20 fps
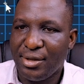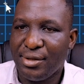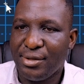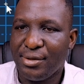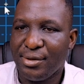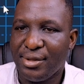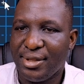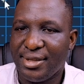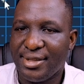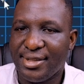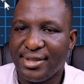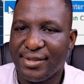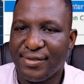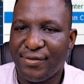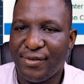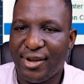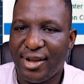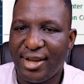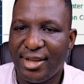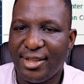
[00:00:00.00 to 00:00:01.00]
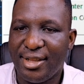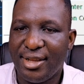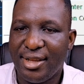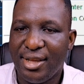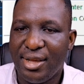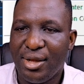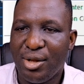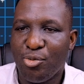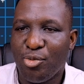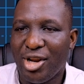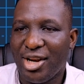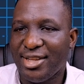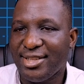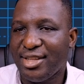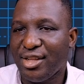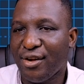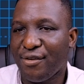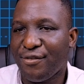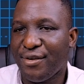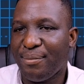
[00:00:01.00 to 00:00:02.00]
So this is fine. But
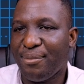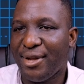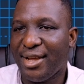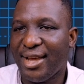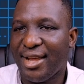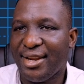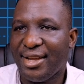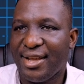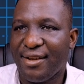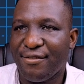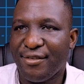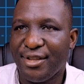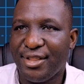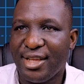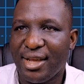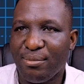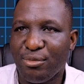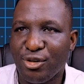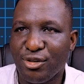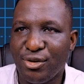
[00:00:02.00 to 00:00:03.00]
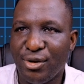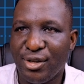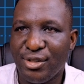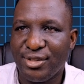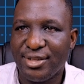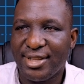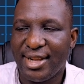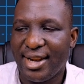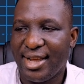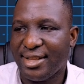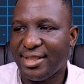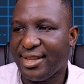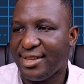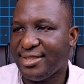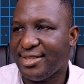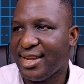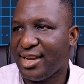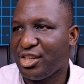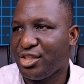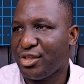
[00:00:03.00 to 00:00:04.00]
instead of replicating everything, I'm just going to select a
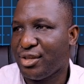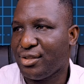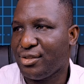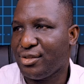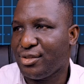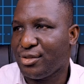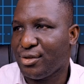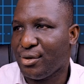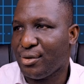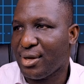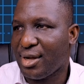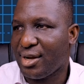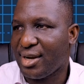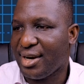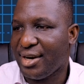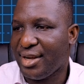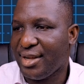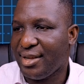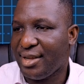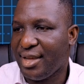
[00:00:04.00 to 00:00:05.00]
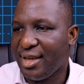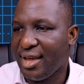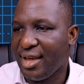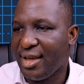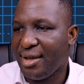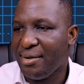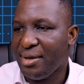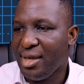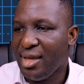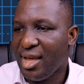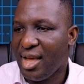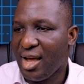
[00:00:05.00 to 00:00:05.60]
section. So I'll click here.